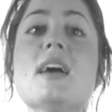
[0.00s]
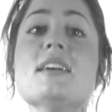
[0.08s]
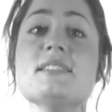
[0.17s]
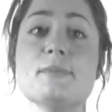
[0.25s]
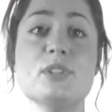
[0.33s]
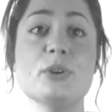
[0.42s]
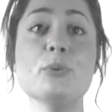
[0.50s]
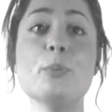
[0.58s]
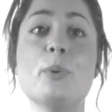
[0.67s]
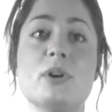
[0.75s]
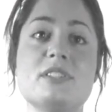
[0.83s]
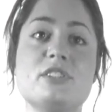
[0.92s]
Some general
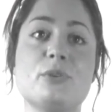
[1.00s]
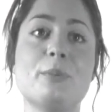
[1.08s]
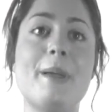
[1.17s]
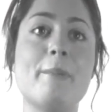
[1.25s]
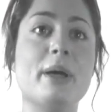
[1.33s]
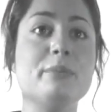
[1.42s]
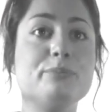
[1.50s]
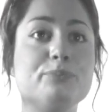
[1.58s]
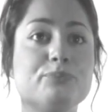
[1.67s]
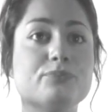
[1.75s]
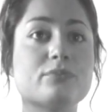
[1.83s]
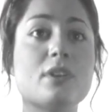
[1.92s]
points to remember.
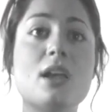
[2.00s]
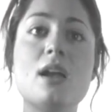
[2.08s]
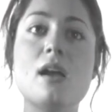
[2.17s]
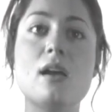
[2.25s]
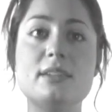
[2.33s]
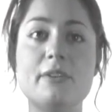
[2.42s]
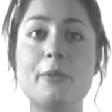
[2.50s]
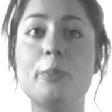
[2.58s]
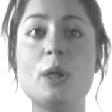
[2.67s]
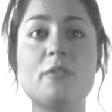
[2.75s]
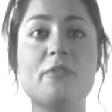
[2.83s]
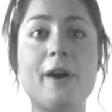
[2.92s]
Never
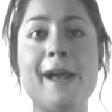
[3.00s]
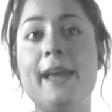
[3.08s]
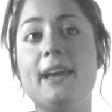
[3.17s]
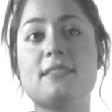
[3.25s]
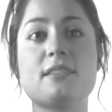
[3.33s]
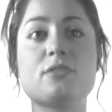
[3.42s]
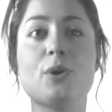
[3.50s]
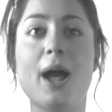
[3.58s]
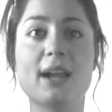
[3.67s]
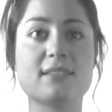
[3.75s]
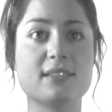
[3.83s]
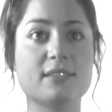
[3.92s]
block fire exits or
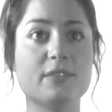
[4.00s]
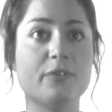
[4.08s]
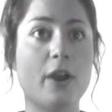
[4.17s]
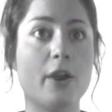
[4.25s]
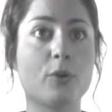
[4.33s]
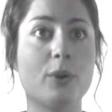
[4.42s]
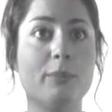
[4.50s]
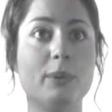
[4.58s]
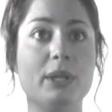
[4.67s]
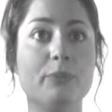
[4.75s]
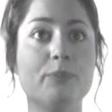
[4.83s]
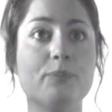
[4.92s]
access to fire
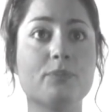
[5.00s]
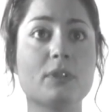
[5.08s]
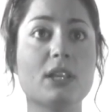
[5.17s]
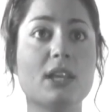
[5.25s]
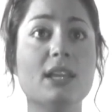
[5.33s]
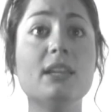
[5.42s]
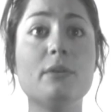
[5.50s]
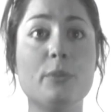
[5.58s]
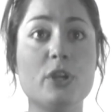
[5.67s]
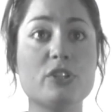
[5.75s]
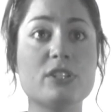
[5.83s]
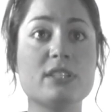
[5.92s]
equipment. In an
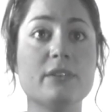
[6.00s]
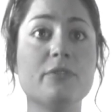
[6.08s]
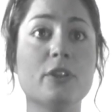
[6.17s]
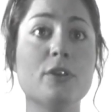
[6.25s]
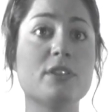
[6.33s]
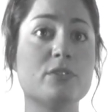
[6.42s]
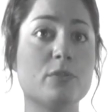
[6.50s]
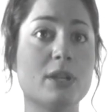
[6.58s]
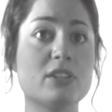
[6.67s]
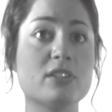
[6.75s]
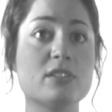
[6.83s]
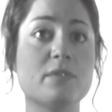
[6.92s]
emergency, follow the
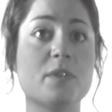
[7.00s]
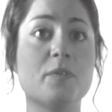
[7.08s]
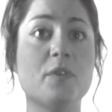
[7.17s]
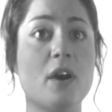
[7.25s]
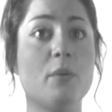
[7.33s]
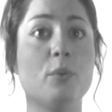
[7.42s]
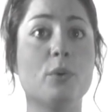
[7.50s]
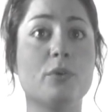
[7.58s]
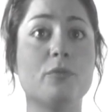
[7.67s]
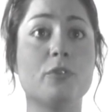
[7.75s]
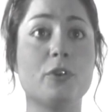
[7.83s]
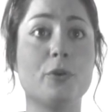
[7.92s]
directions of the fire
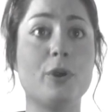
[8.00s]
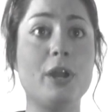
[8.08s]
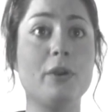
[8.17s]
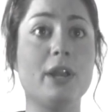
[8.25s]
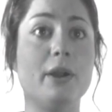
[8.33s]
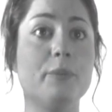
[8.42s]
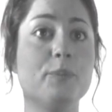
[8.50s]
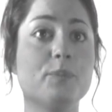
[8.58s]
warden for your area.